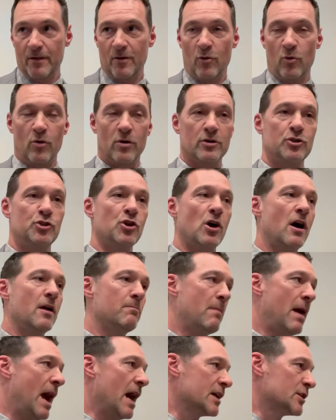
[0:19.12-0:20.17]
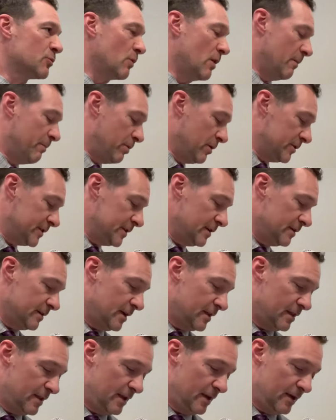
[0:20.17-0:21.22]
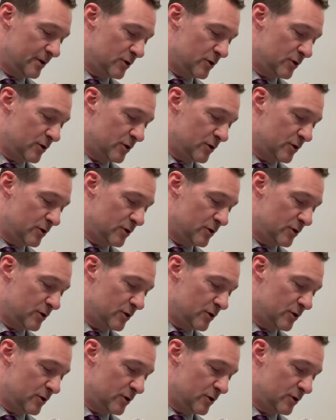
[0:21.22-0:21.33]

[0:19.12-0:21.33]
Or, as John Maxwell puts it in the